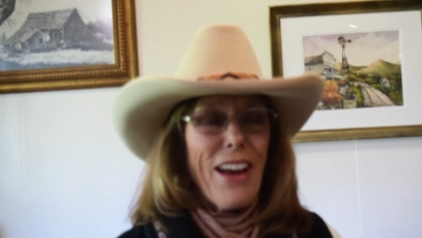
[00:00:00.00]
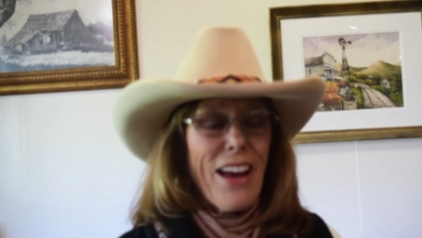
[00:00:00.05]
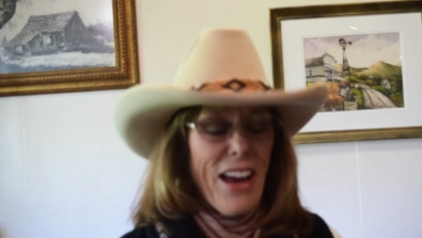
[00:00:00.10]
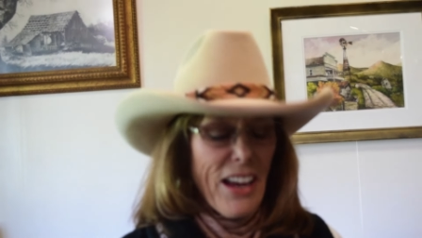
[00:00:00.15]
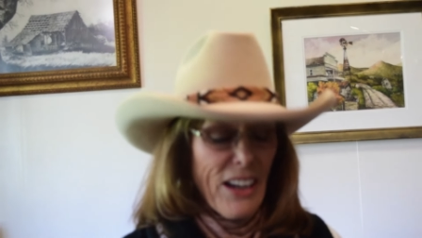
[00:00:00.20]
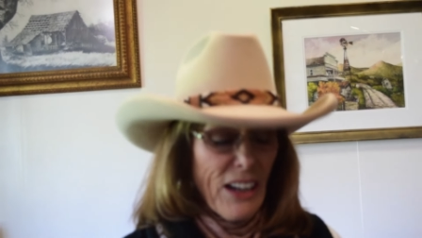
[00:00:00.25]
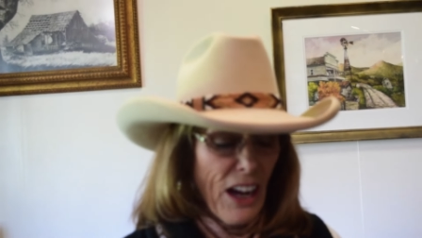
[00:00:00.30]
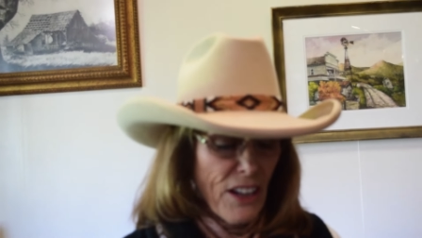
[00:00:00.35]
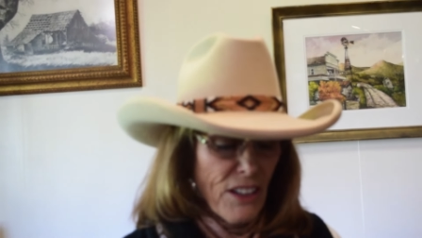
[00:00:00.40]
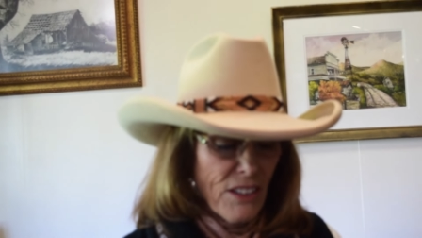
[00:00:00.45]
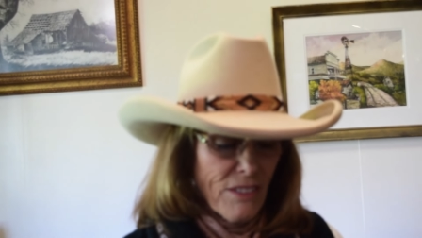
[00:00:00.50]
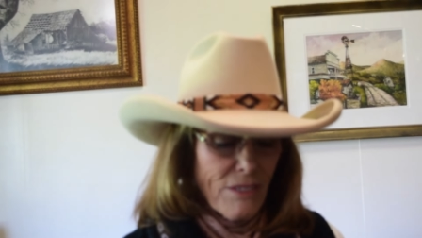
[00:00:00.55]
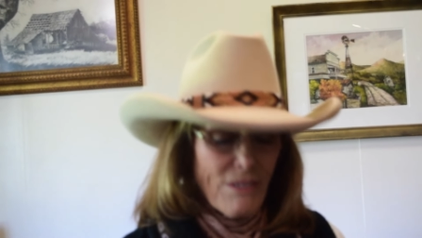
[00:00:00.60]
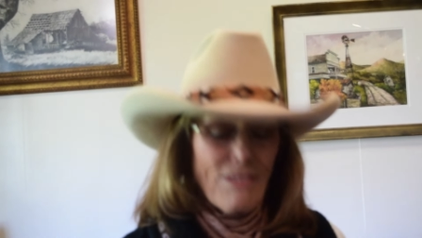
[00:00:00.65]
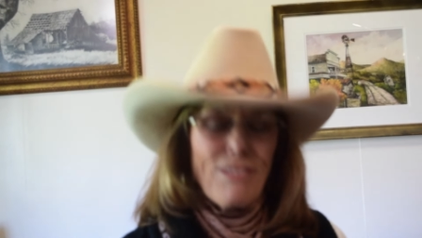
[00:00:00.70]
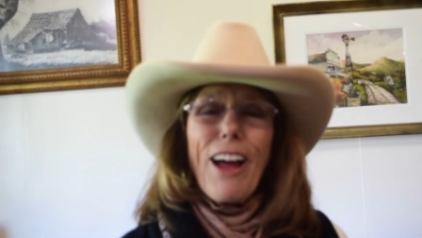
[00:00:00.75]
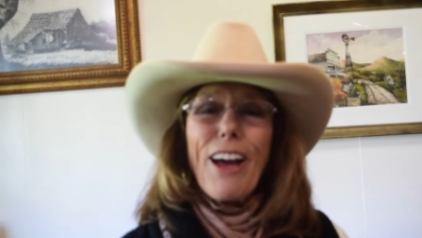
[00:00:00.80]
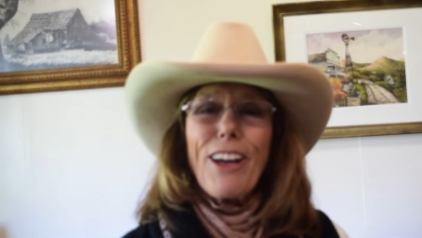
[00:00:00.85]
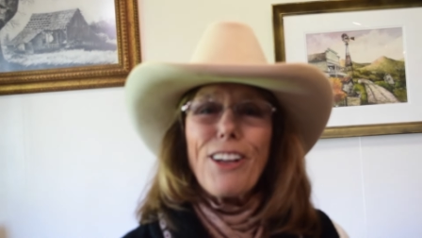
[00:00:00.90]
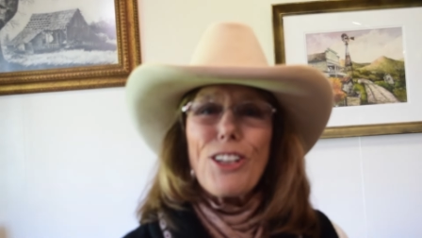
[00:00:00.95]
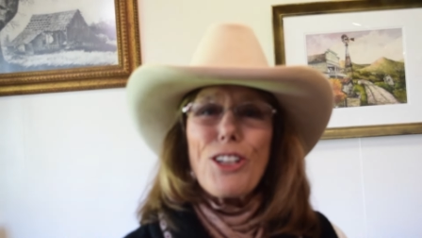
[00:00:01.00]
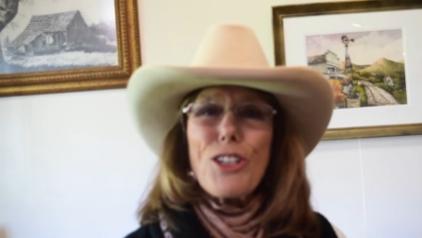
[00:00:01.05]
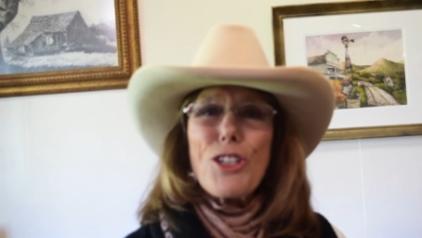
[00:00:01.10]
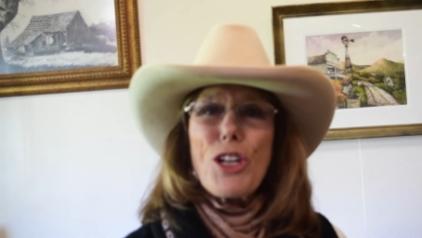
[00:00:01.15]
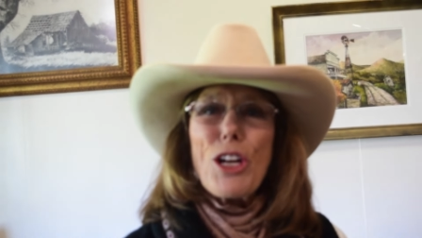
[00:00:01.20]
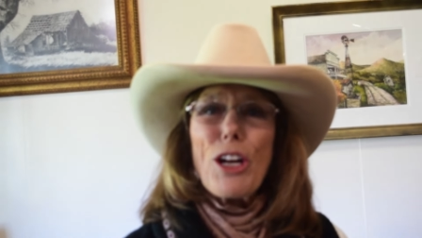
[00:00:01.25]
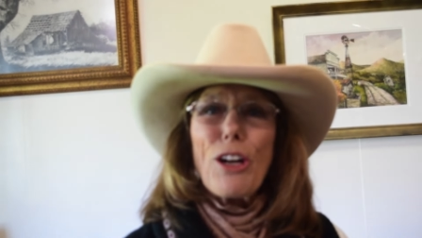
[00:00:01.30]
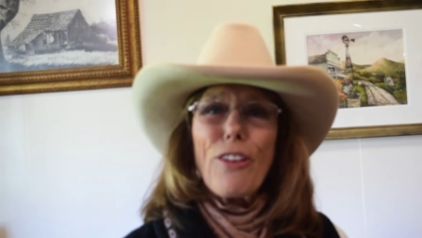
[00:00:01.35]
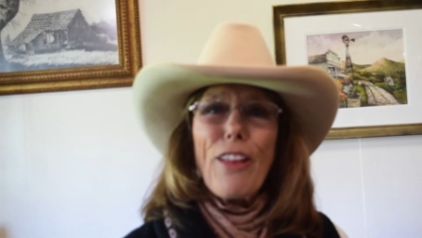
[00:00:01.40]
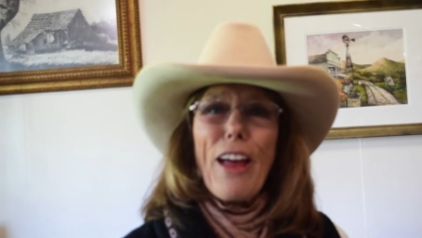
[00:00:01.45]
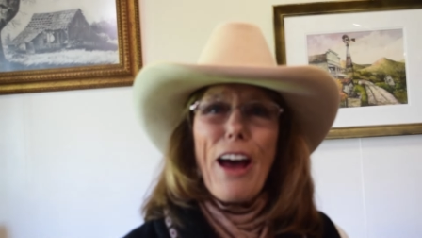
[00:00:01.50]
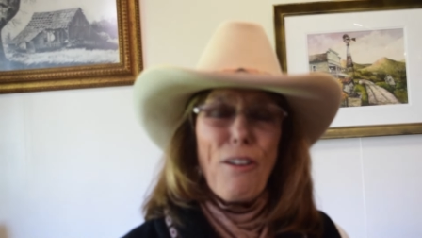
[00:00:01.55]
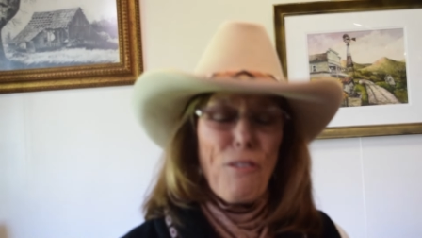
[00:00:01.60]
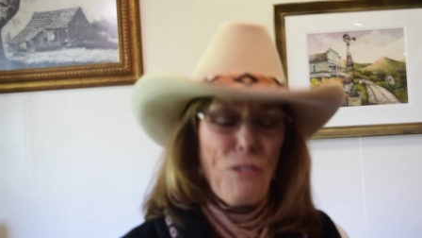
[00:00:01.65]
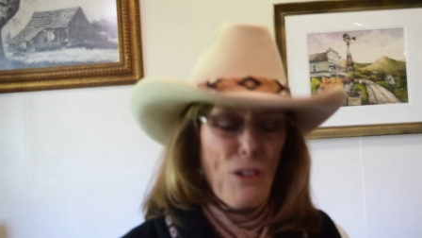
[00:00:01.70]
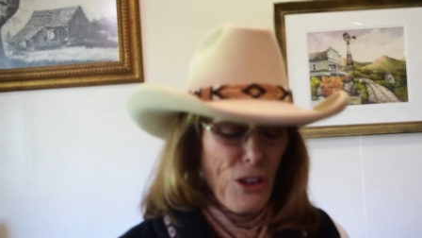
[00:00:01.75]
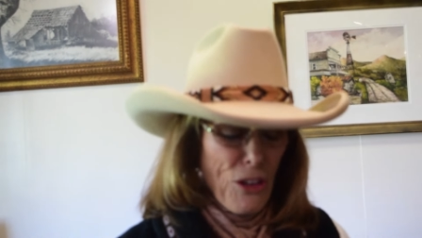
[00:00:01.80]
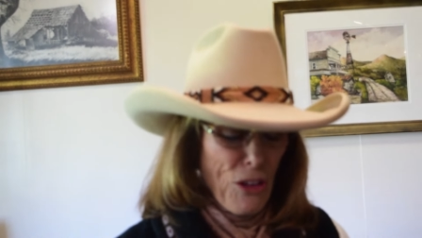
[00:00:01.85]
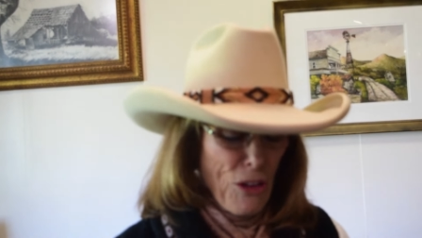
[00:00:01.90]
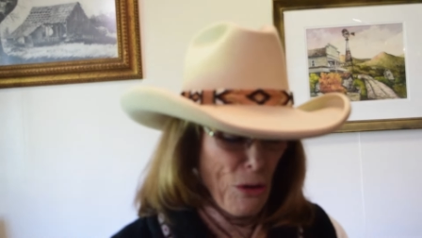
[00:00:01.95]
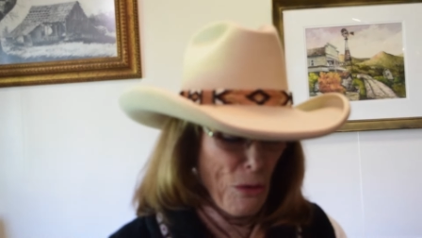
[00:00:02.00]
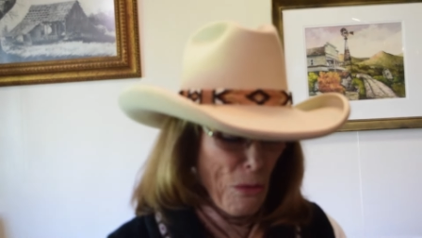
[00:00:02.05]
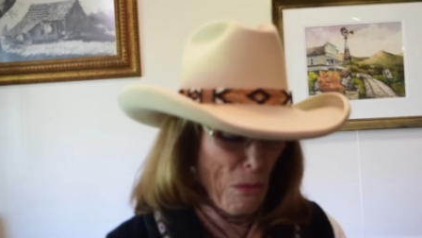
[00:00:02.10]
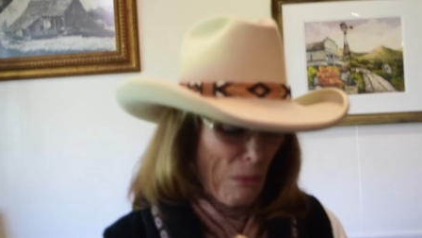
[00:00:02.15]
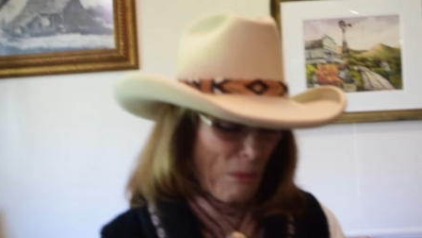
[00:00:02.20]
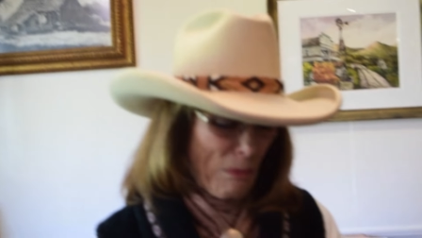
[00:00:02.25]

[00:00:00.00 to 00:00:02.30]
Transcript: and I'd like to share that with you.